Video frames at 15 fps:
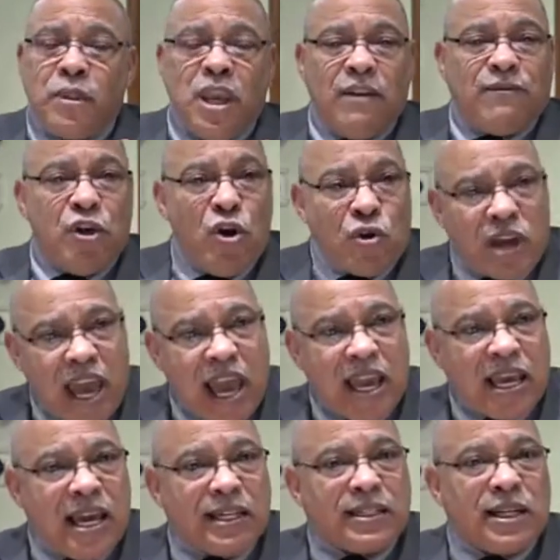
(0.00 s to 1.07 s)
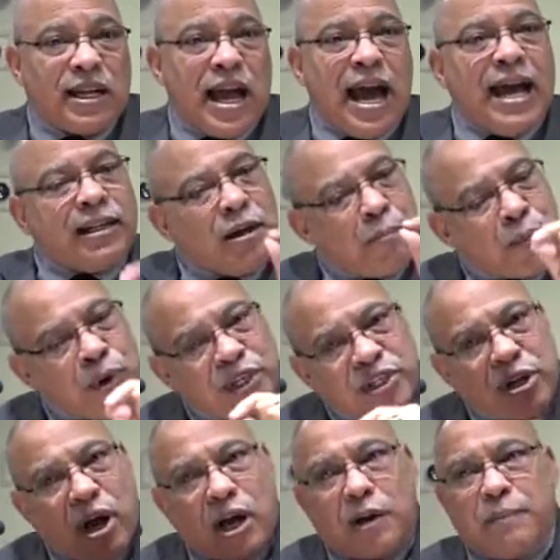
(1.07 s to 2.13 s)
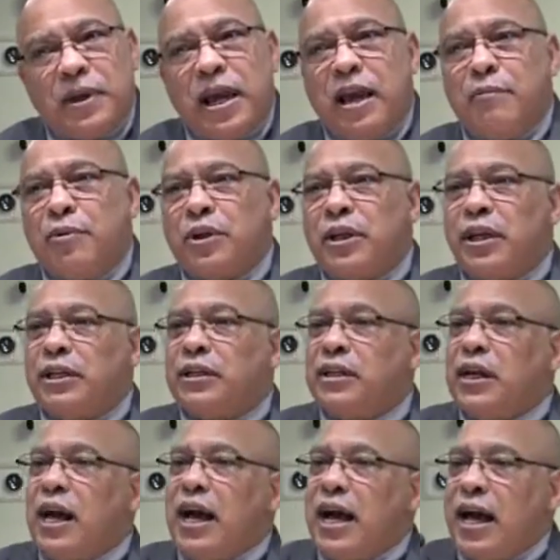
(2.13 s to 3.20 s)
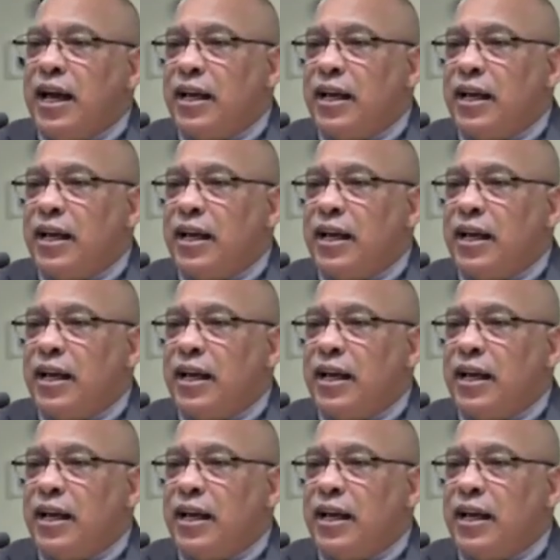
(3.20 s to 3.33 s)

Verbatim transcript: If you can't get to God, the preacher ought to be able to get to God.